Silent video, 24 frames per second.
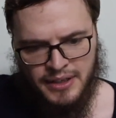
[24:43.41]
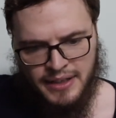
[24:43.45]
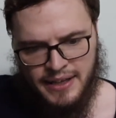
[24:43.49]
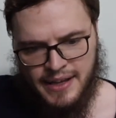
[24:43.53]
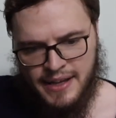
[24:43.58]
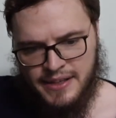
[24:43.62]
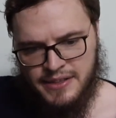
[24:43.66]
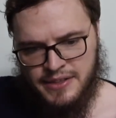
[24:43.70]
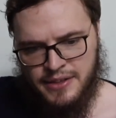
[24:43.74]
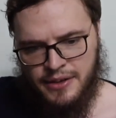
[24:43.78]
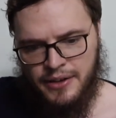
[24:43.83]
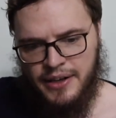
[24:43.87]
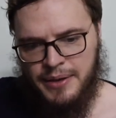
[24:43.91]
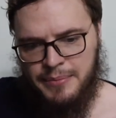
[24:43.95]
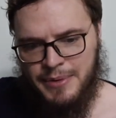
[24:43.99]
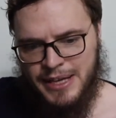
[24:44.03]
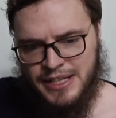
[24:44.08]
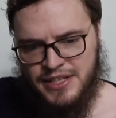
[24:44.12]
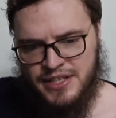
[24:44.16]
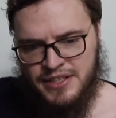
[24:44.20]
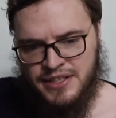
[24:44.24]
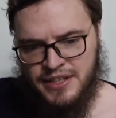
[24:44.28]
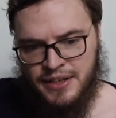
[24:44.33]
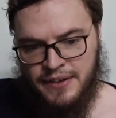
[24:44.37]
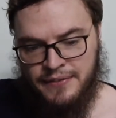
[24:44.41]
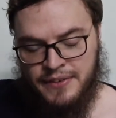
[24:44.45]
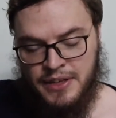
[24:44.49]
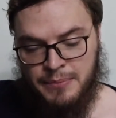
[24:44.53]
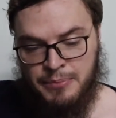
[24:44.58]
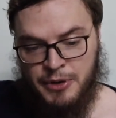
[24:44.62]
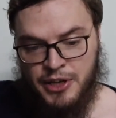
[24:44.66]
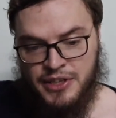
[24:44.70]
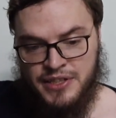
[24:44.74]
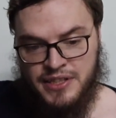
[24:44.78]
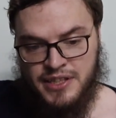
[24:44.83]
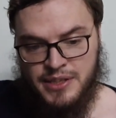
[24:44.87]
And so he mentions here, if the
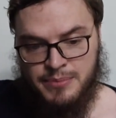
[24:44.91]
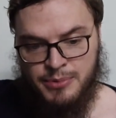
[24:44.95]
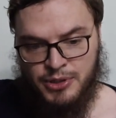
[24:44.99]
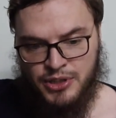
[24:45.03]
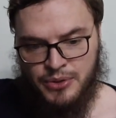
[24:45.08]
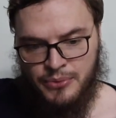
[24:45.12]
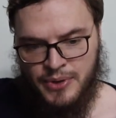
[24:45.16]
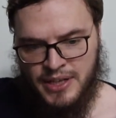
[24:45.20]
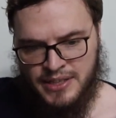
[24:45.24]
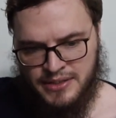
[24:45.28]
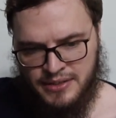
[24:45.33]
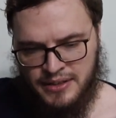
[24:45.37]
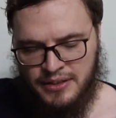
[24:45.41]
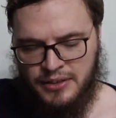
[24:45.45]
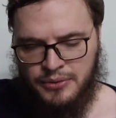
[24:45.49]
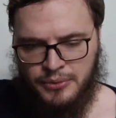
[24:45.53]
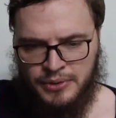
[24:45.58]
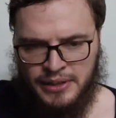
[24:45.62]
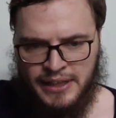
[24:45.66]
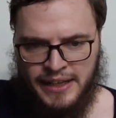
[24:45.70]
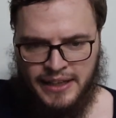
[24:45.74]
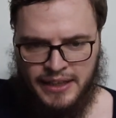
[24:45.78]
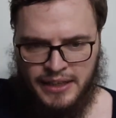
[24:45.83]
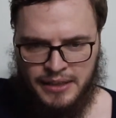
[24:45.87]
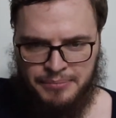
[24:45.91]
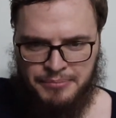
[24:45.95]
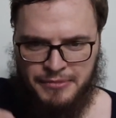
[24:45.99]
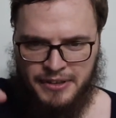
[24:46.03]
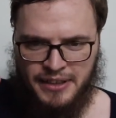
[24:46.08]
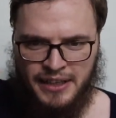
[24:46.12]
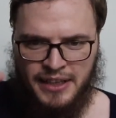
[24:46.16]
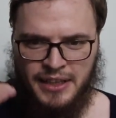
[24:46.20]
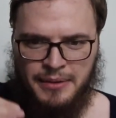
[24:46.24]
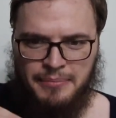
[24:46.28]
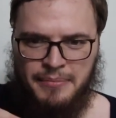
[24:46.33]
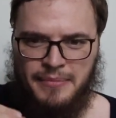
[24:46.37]
person is mutawassit, like
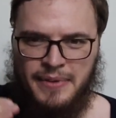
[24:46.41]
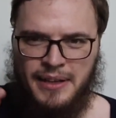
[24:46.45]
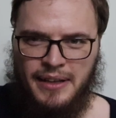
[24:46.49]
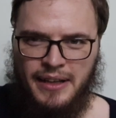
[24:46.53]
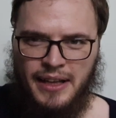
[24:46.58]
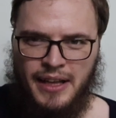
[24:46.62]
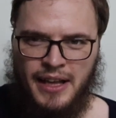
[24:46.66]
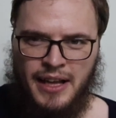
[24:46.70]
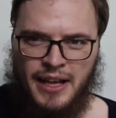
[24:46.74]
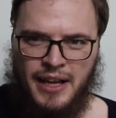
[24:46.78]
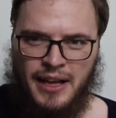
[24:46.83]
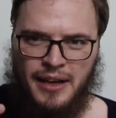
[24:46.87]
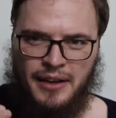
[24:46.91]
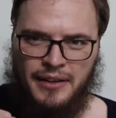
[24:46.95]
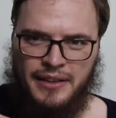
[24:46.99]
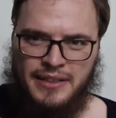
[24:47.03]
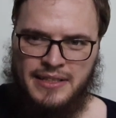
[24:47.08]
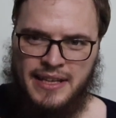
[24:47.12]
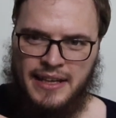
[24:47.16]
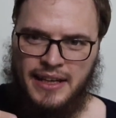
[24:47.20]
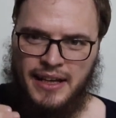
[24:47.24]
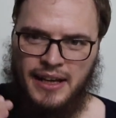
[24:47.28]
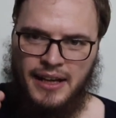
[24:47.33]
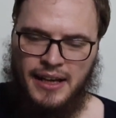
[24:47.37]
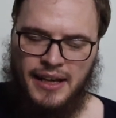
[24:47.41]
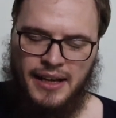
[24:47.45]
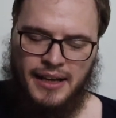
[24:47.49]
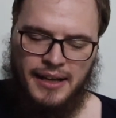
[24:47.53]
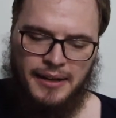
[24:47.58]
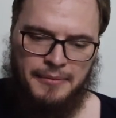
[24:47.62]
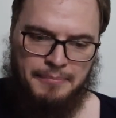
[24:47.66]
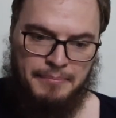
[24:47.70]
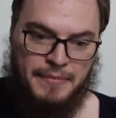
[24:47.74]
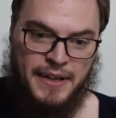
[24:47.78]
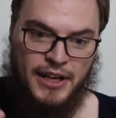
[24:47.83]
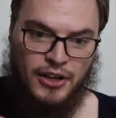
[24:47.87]
in the he's like
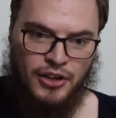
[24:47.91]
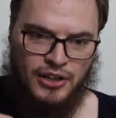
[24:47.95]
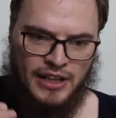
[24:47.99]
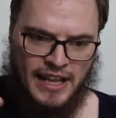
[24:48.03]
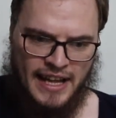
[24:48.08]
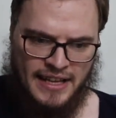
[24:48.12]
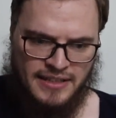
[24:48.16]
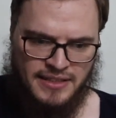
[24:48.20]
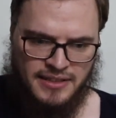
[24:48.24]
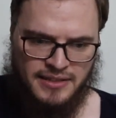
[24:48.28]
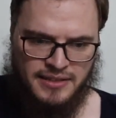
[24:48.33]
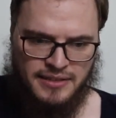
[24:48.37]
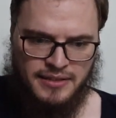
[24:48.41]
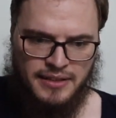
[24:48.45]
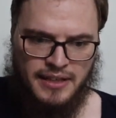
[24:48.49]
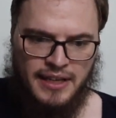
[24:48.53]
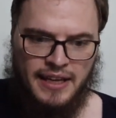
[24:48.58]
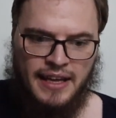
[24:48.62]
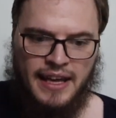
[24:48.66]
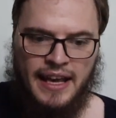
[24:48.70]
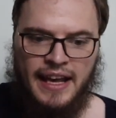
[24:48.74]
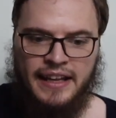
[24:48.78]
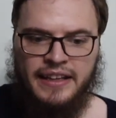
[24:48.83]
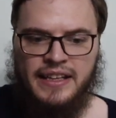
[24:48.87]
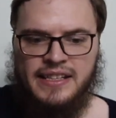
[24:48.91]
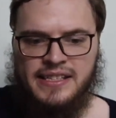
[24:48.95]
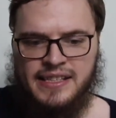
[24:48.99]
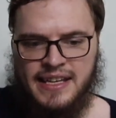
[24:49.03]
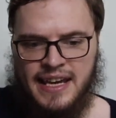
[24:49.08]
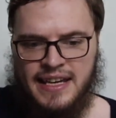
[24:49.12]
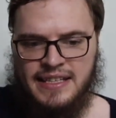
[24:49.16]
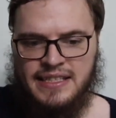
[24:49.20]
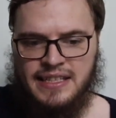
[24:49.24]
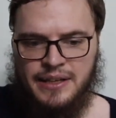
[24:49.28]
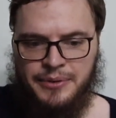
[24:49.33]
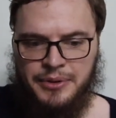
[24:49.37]
a middle class. In this
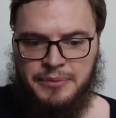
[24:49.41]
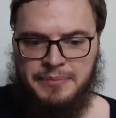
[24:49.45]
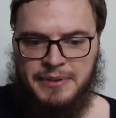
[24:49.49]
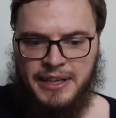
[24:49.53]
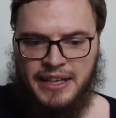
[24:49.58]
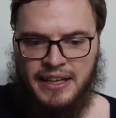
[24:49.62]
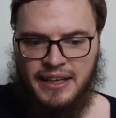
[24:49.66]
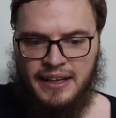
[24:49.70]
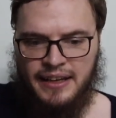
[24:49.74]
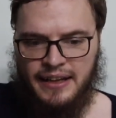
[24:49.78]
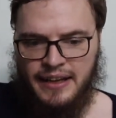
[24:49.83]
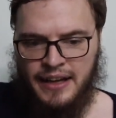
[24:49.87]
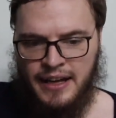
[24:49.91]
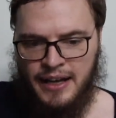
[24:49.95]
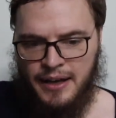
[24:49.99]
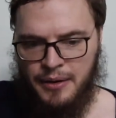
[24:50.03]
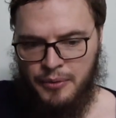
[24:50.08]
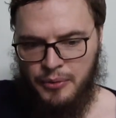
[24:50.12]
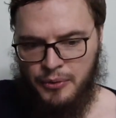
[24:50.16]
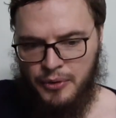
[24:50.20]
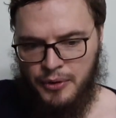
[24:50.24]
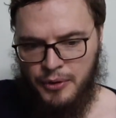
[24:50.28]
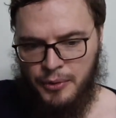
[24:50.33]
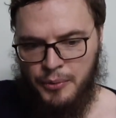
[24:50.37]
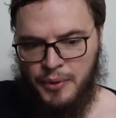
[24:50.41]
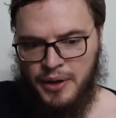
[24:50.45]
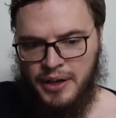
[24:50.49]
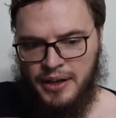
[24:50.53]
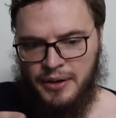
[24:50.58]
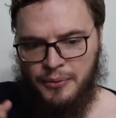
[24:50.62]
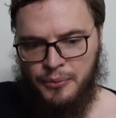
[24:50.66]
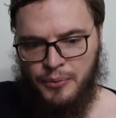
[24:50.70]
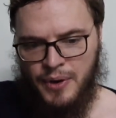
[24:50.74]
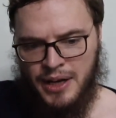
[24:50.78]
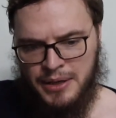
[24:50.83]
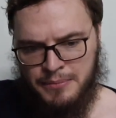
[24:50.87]
case, it would be
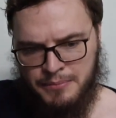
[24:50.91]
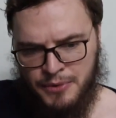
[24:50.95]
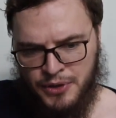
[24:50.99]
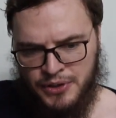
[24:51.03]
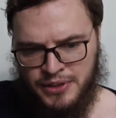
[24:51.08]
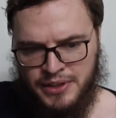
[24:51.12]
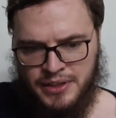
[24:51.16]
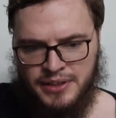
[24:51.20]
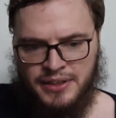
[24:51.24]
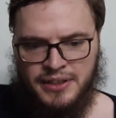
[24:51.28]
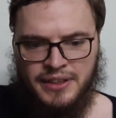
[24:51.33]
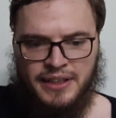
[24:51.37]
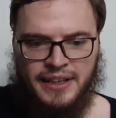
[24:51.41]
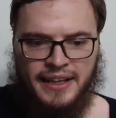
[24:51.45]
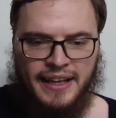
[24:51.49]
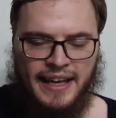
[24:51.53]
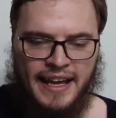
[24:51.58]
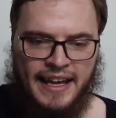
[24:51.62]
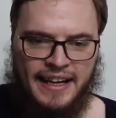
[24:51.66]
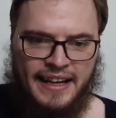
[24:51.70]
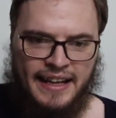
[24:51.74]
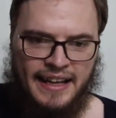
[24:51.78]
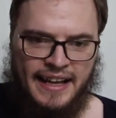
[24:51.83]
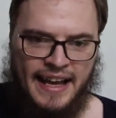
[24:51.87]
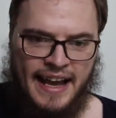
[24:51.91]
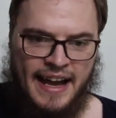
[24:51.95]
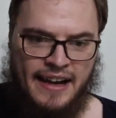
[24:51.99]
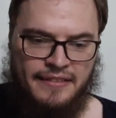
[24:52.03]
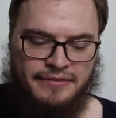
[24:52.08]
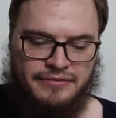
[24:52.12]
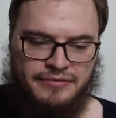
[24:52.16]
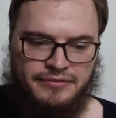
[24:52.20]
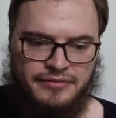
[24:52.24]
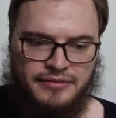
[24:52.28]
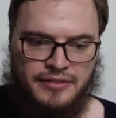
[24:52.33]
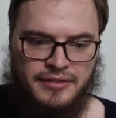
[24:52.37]
1 mud and a half.